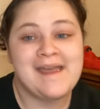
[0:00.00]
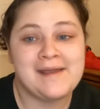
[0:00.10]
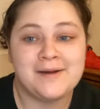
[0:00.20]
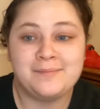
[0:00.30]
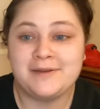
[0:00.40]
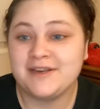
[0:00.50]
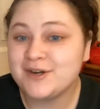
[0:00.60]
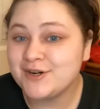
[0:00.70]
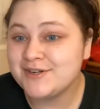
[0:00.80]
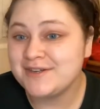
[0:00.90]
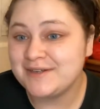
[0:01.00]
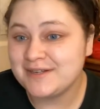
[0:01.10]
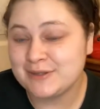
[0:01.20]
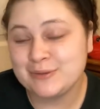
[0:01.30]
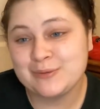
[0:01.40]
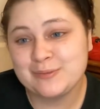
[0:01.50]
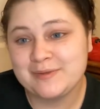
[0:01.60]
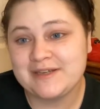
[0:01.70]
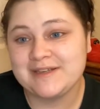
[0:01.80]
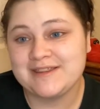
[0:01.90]
It appeared to
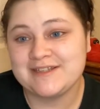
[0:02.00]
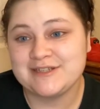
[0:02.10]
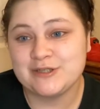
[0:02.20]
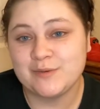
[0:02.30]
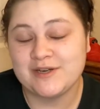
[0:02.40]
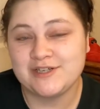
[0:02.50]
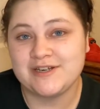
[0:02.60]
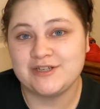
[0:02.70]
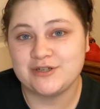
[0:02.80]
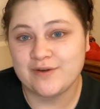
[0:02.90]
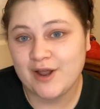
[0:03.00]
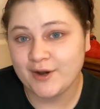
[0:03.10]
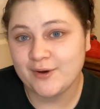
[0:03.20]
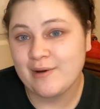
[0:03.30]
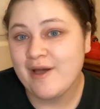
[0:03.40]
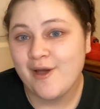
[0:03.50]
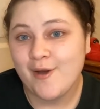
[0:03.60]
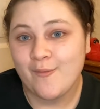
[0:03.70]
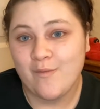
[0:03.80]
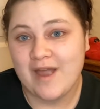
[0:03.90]
be the situation in Toronto
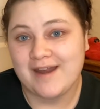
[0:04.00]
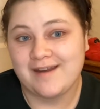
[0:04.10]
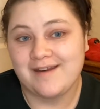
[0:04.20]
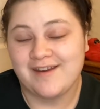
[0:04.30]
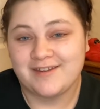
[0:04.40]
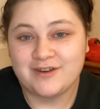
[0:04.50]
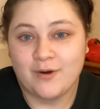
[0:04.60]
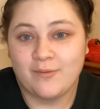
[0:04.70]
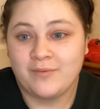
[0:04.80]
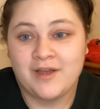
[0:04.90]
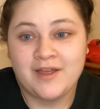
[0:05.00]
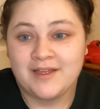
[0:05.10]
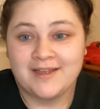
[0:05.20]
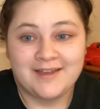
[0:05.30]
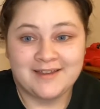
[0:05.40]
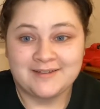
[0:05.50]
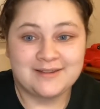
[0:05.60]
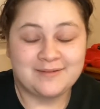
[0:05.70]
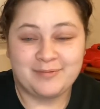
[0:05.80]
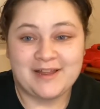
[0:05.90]
when, you know,
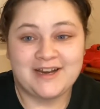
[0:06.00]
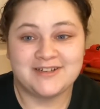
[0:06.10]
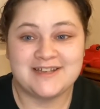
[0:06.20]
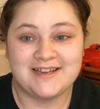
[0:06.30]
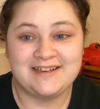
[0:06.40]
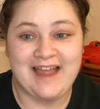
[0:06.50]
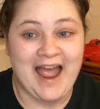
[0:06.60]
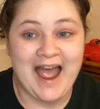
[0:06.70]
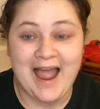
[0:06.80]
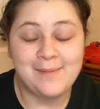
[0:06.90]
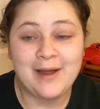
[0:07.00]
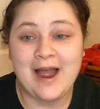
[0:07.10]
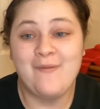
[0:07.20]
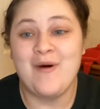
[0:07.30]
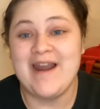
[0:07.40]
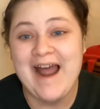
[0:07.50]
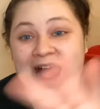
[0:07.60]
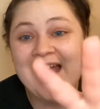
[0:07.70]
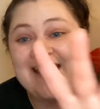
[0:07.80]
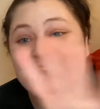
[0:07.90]
the players, what
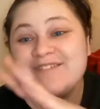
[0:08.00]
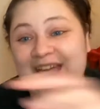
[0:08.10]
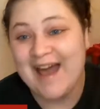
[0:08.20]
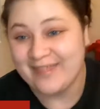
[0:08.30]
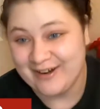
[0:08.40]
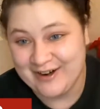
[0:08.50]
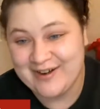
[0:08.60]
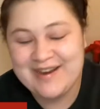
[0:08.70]
I have gathered